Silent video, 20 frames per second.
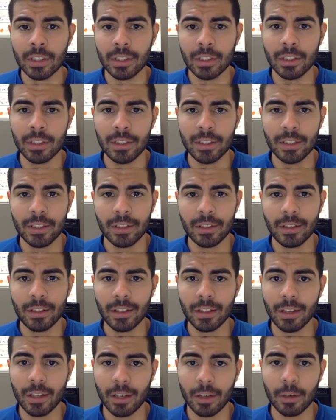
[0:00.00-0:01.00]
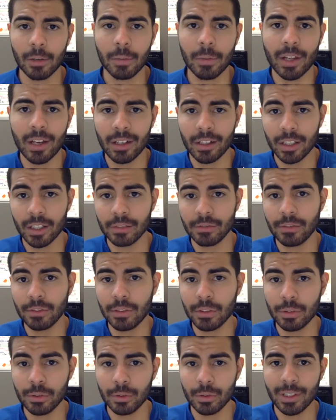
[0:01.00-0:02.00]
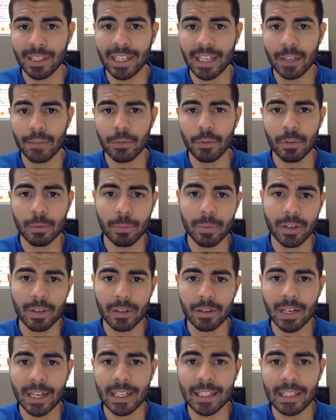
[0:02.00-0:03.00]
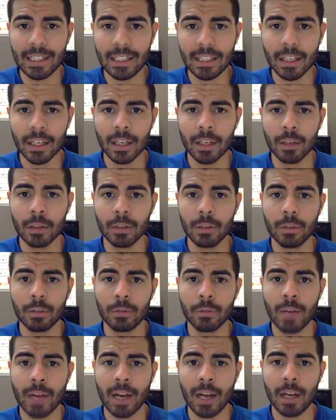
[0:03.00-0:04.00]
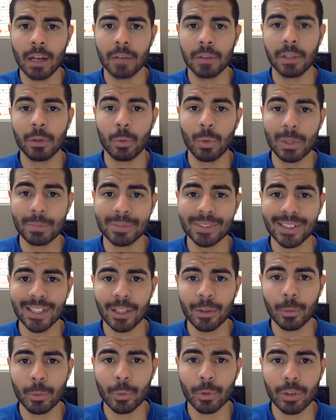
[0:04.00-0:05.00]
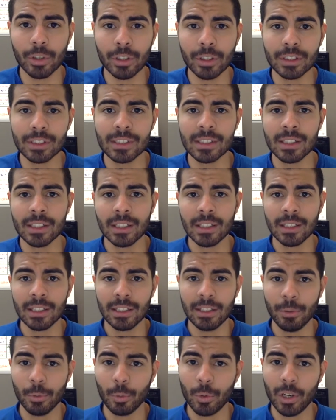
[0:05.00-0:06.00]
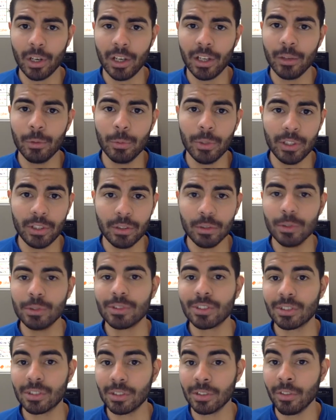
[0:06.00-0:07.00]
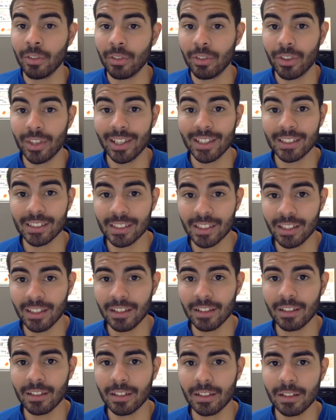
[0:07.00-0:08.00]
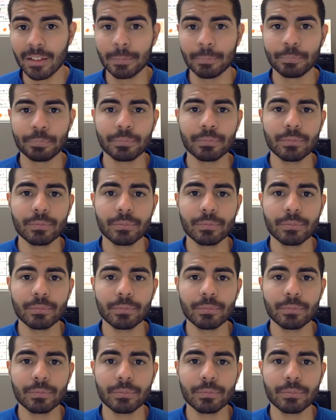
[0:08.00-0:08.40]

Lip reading: And I hope that gave you a better idea of how a website works and why we do certain things in there.